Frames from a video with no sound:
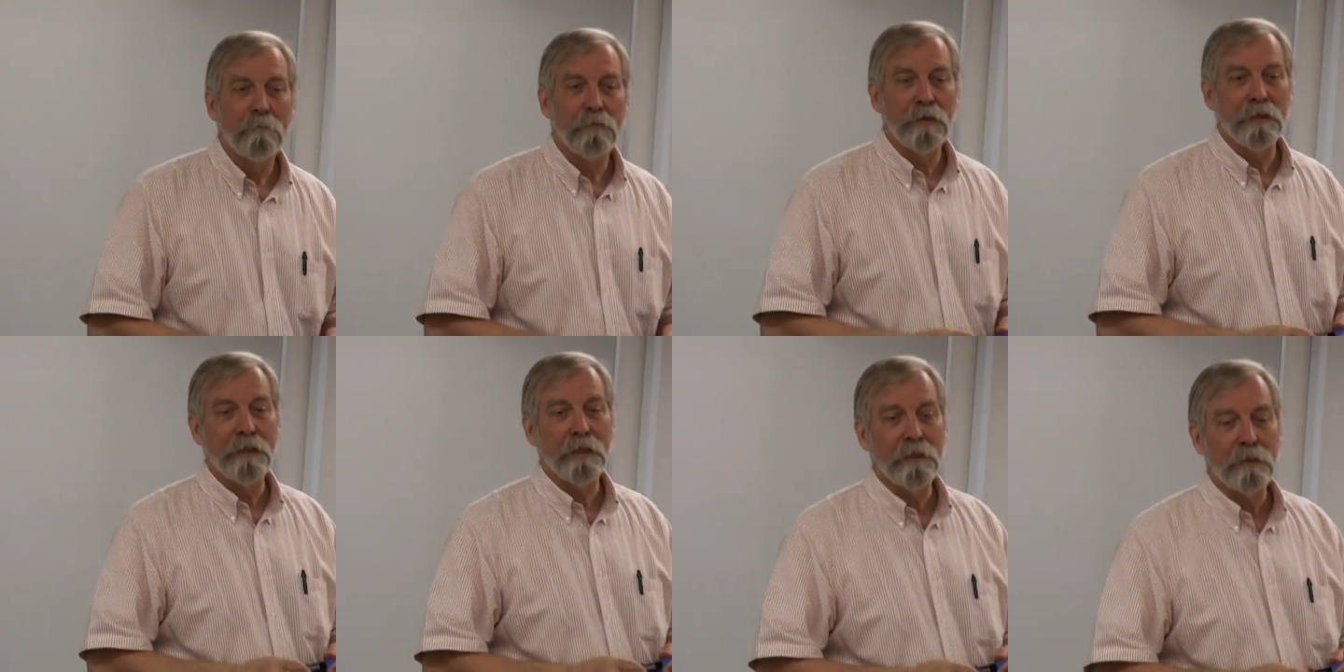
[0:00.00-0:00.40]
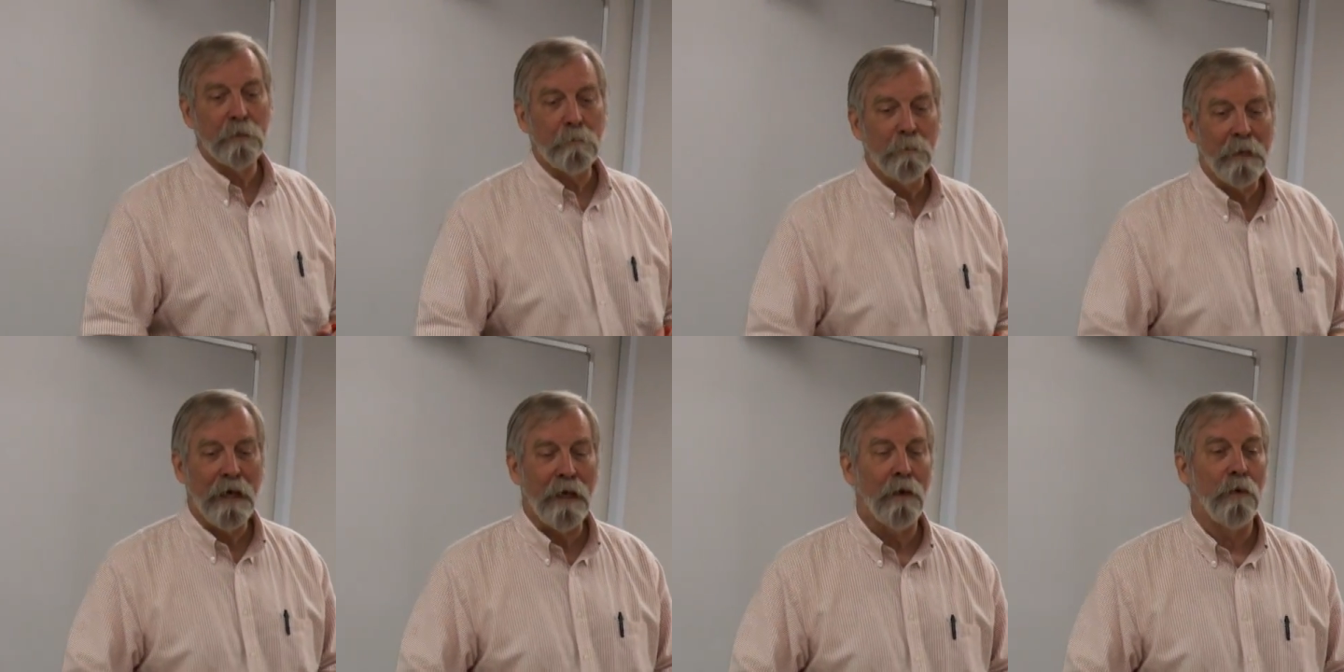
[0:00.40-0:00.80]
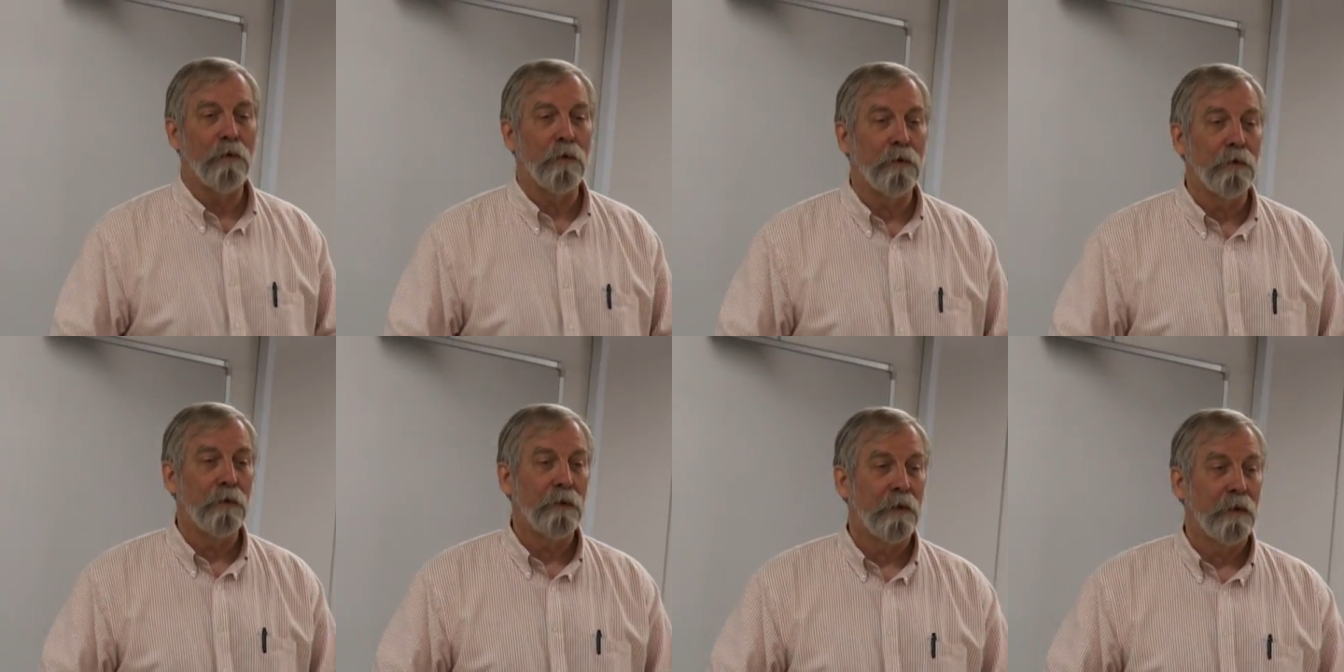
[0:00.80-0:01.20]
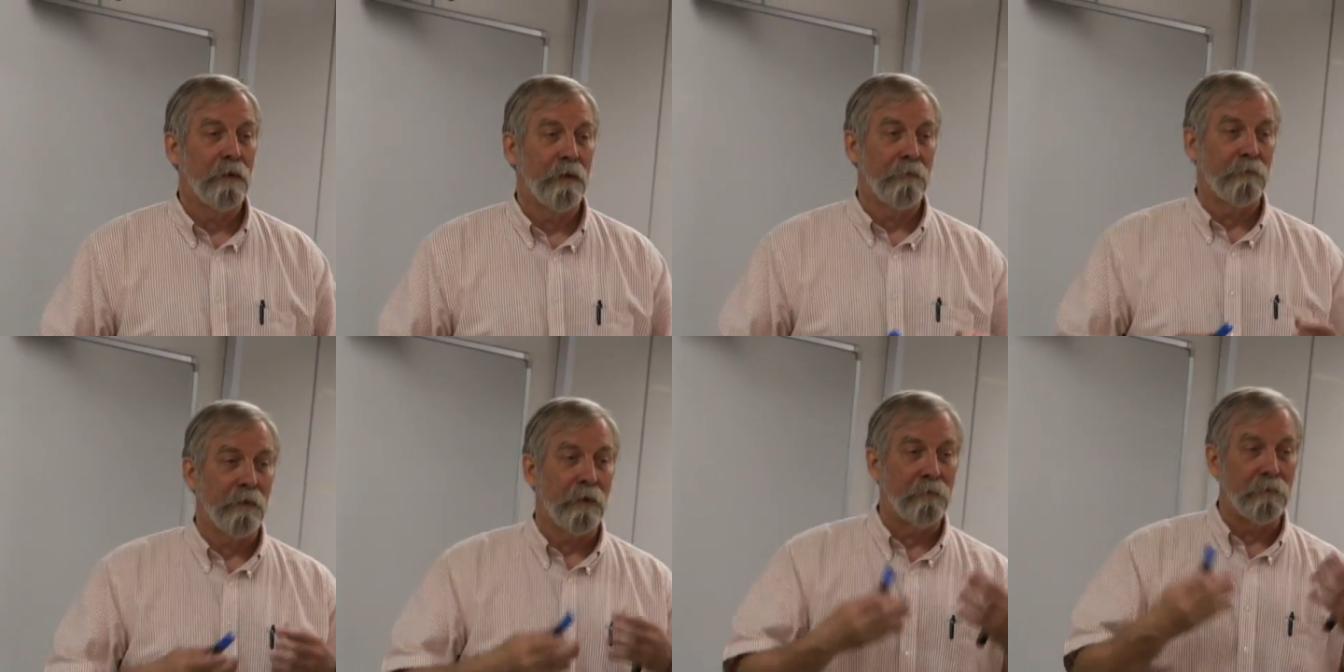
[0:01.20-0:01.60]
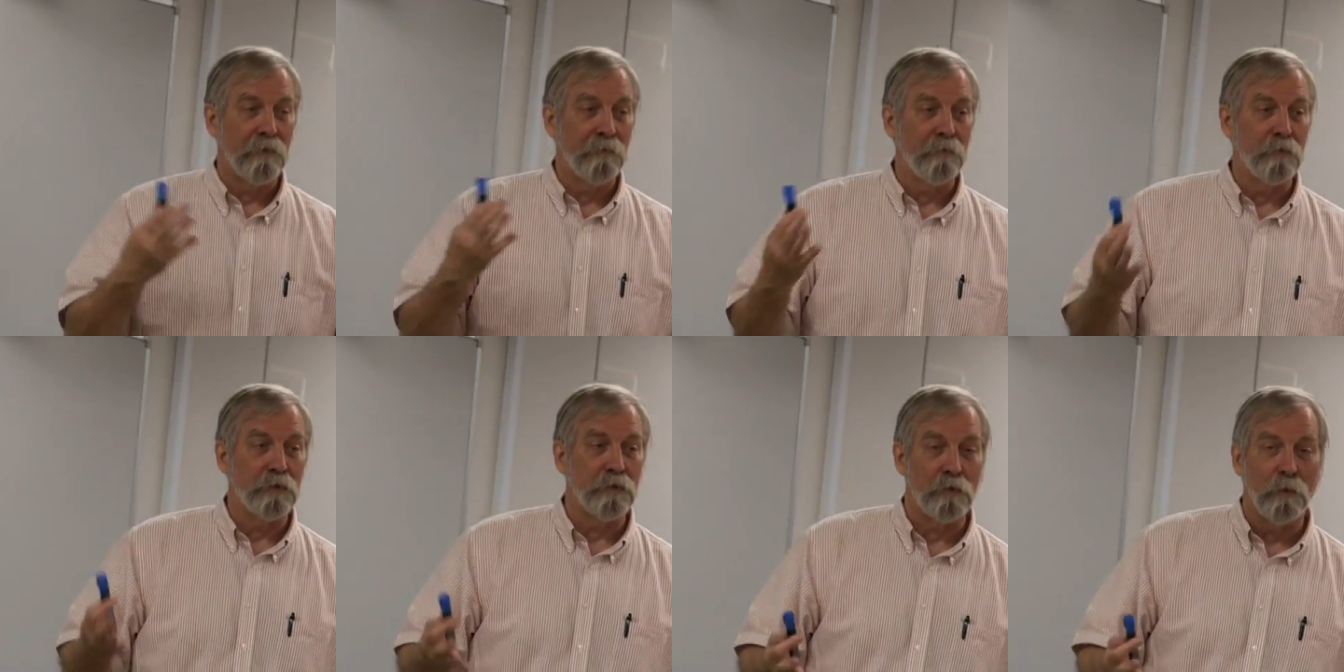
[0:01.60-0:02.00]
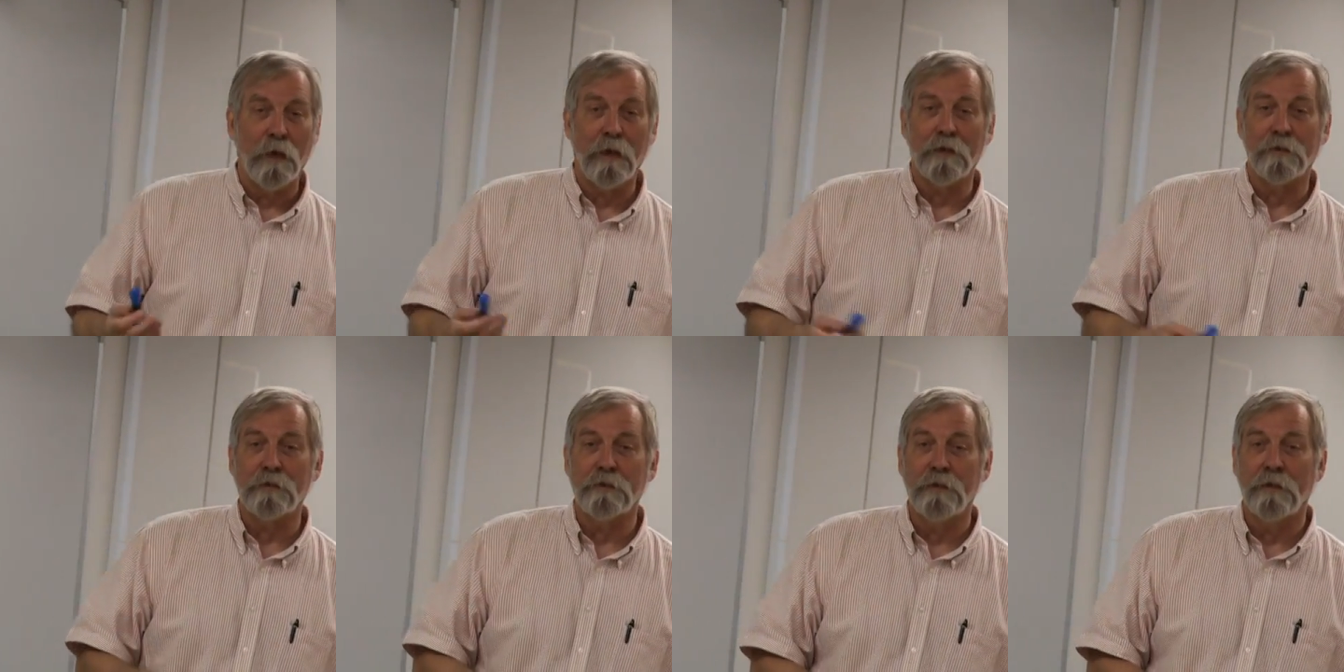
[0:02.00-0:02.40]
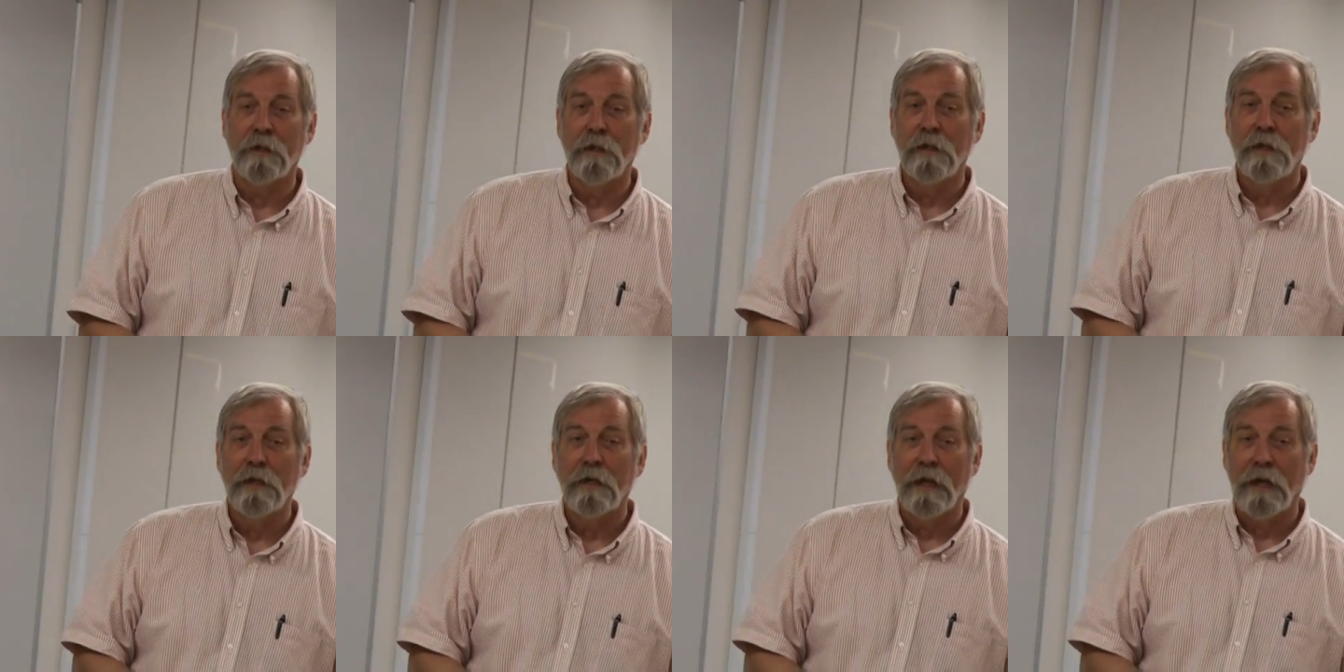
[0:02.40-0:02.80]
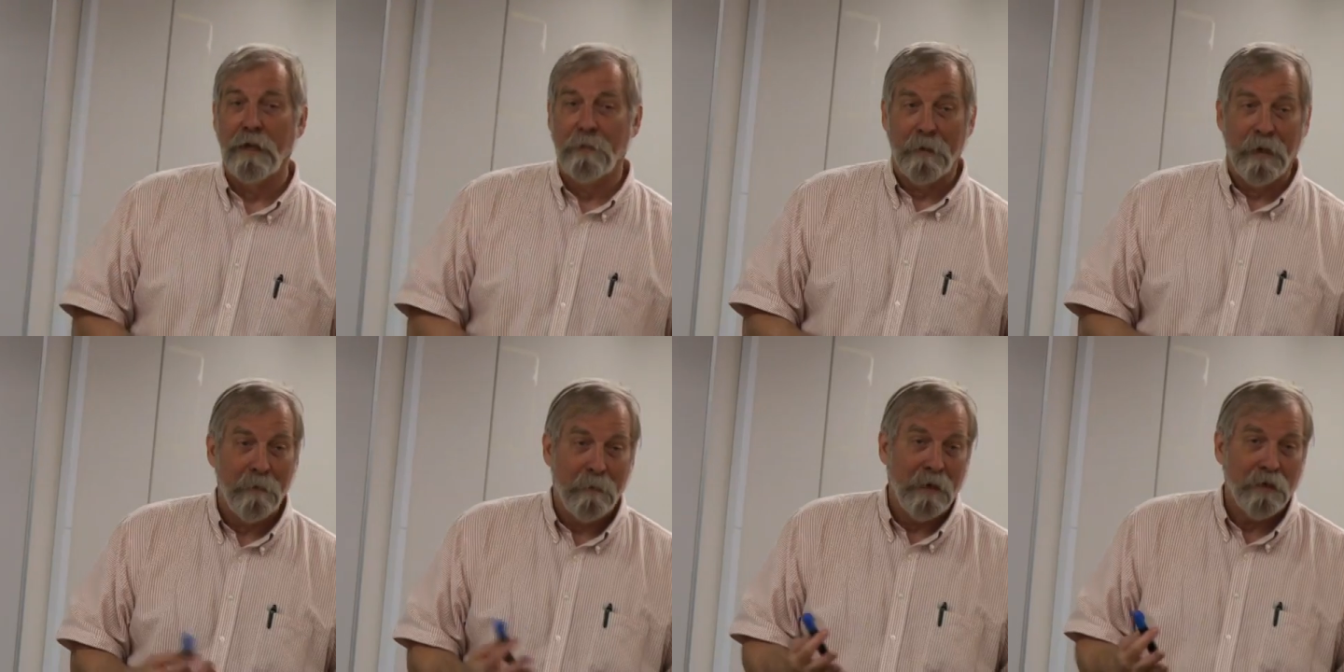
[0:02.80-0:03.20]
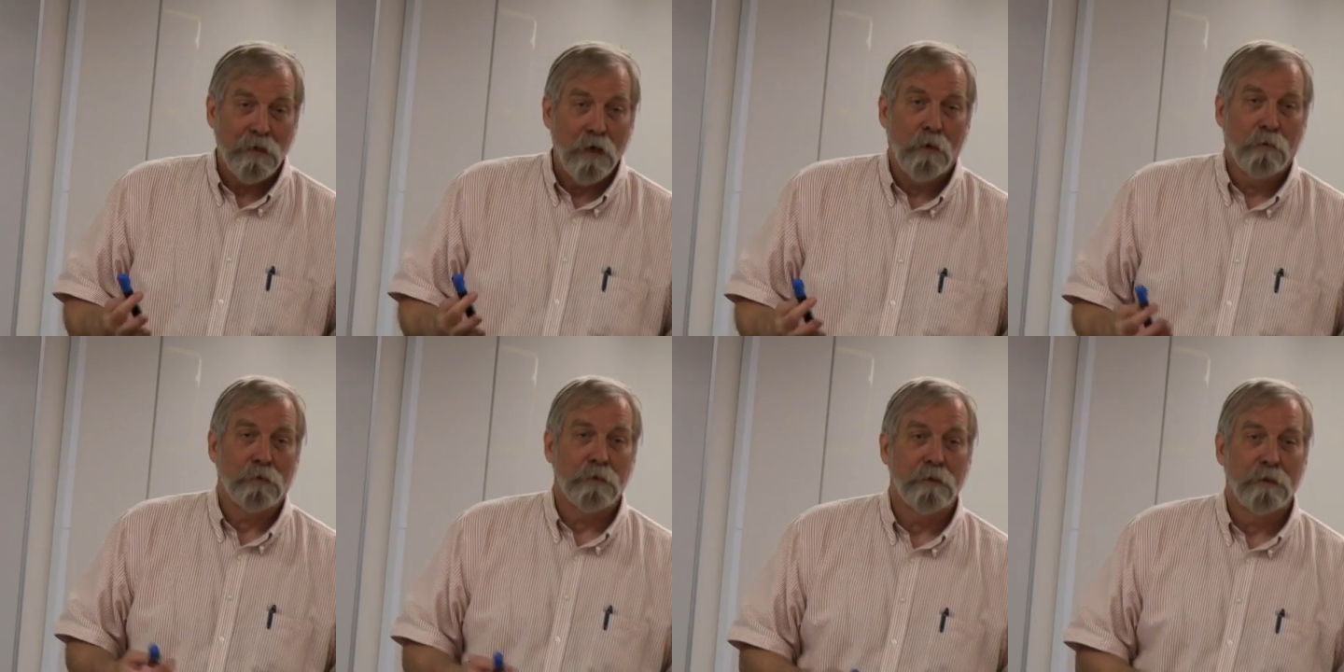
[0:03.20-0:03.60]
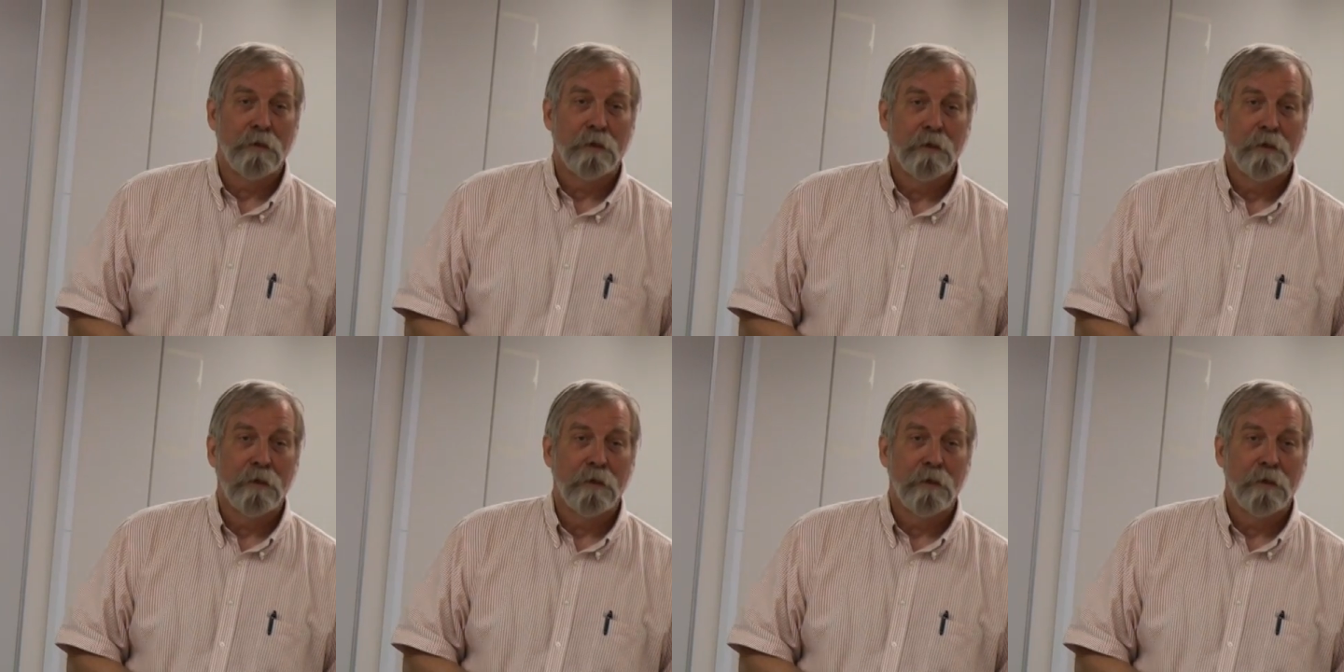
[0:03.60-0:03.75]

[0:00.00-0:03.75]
political power of the Fujiwaras. And they don't.